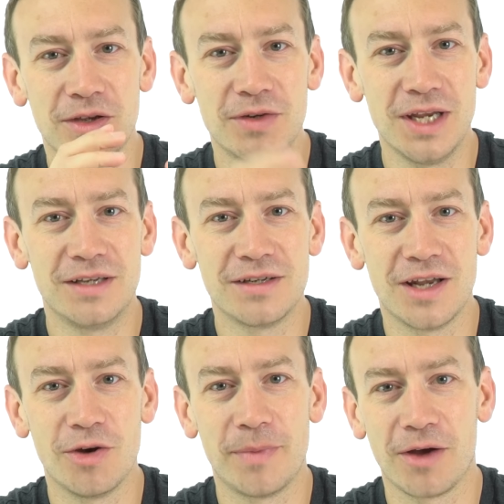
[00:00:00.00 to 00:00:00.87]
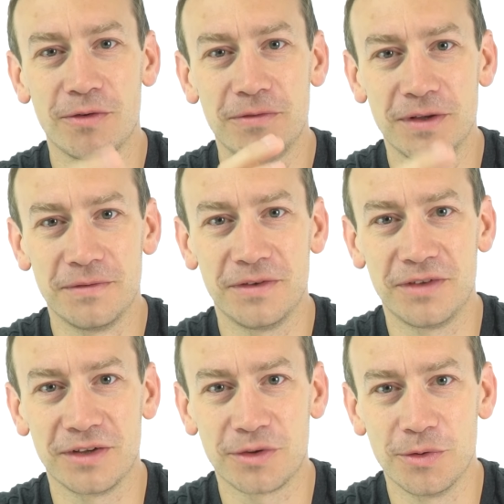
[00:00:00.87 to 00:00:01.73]
that you need to know about for your
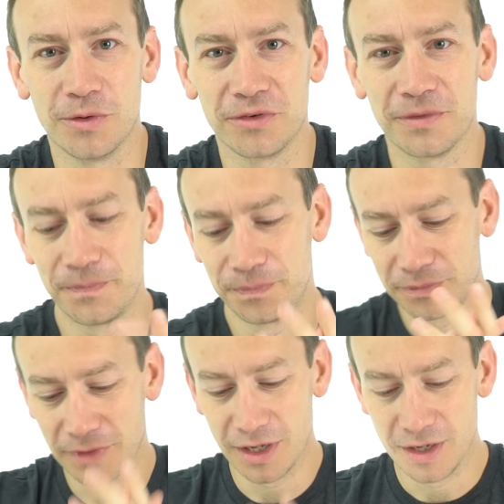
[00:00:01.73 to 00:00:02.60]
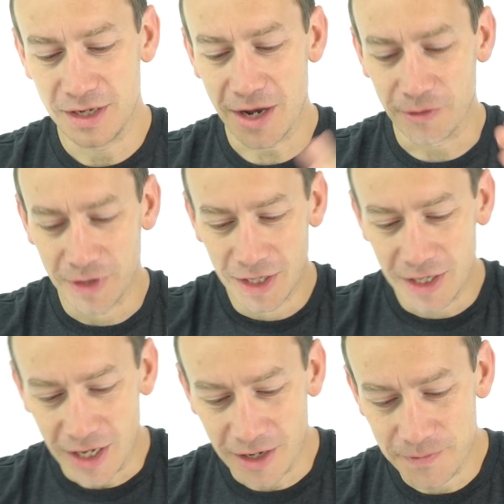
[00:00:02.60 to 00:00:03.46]
physics course. Now,
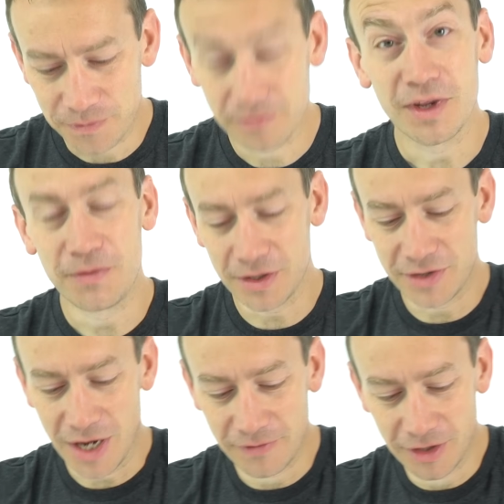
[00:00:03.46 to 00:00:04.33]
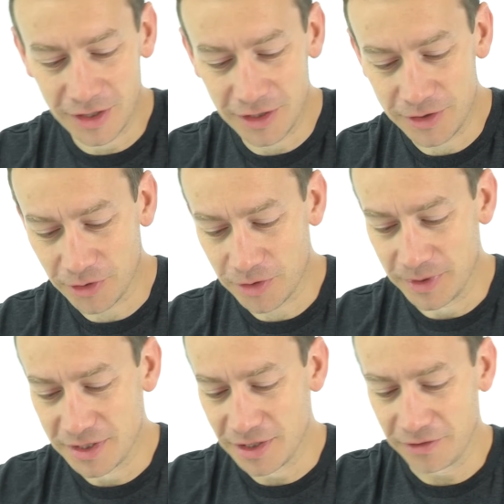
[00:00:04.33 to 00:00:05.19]
um, if you actually have a look in the document